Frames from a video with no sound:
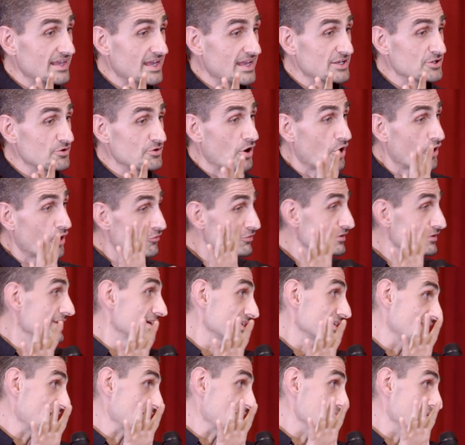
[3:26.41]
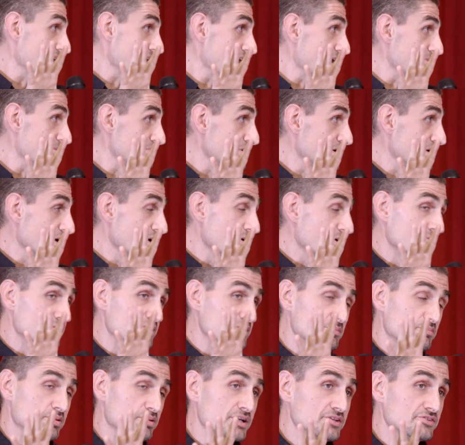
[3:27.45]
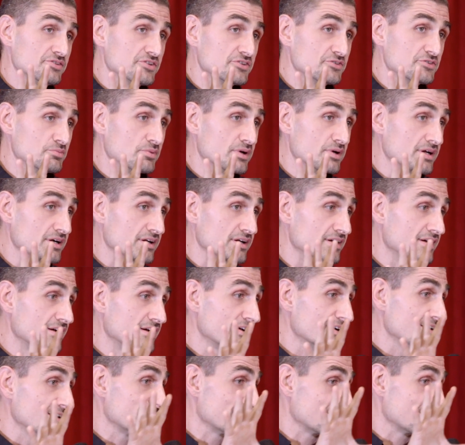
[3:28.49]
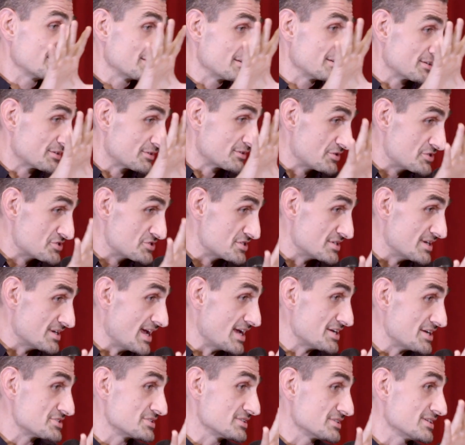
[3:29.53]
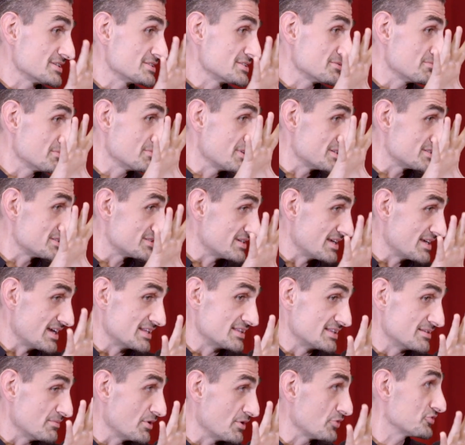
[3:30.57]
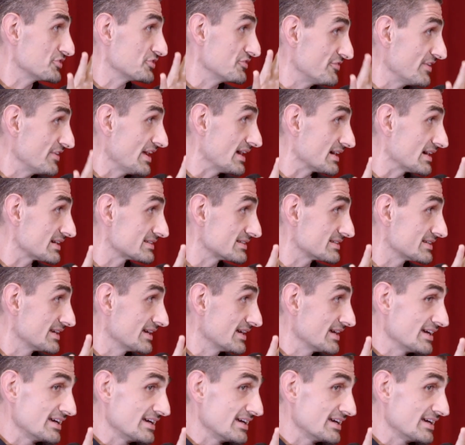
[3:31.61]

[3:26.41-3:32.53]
and you overlay that map with the places where Christian nationalism has had the most effect,